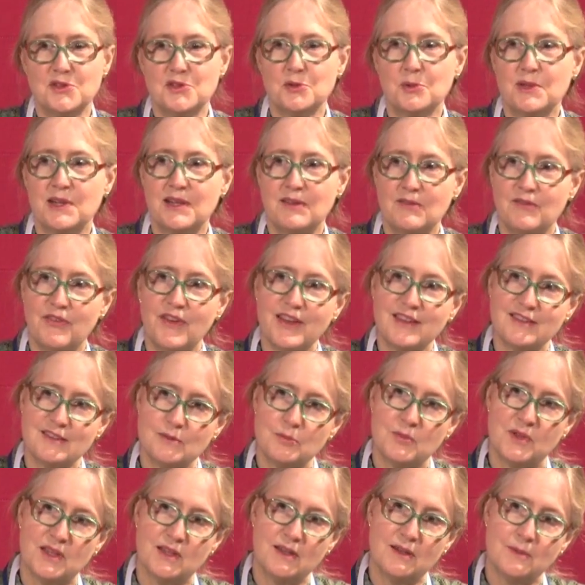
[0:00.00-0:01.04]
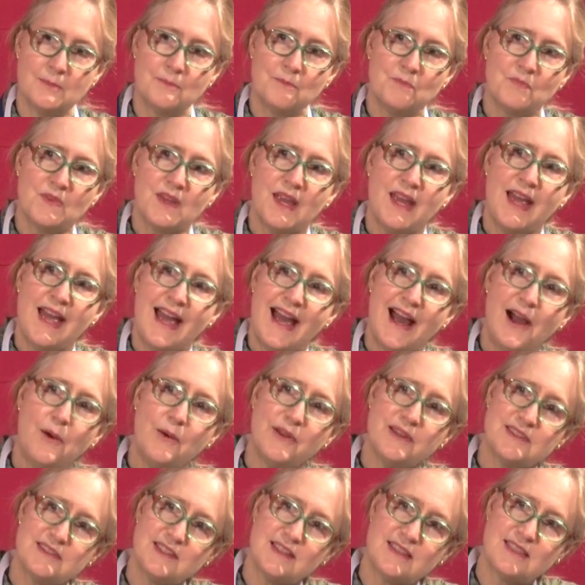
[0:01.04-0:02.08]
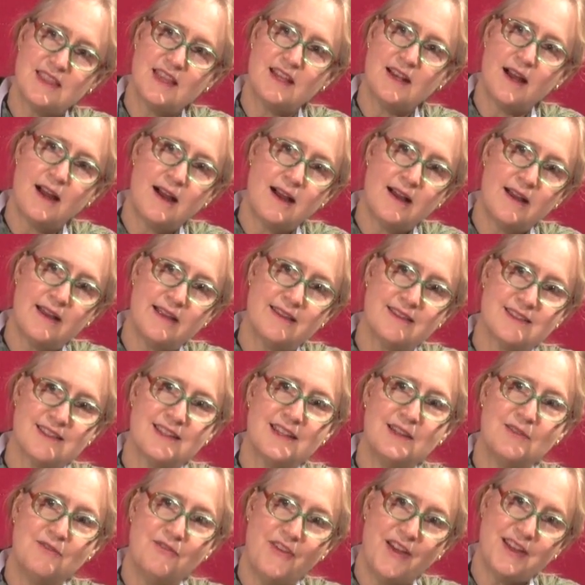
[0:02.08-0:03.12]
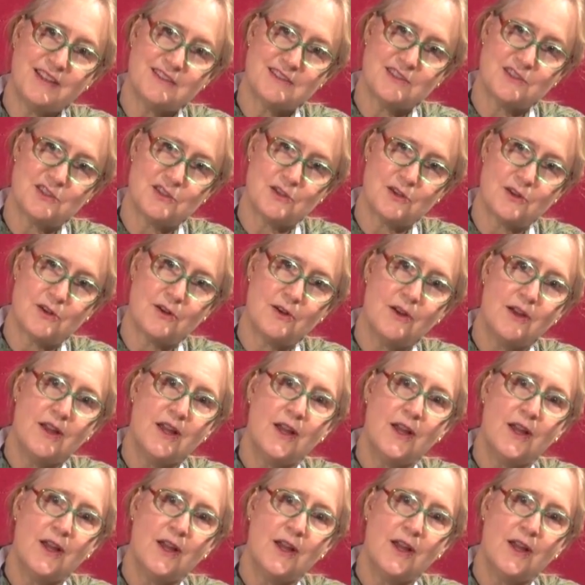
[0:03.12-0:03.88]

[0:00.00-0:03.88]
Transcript: to an investment, how is it that I, as an investor,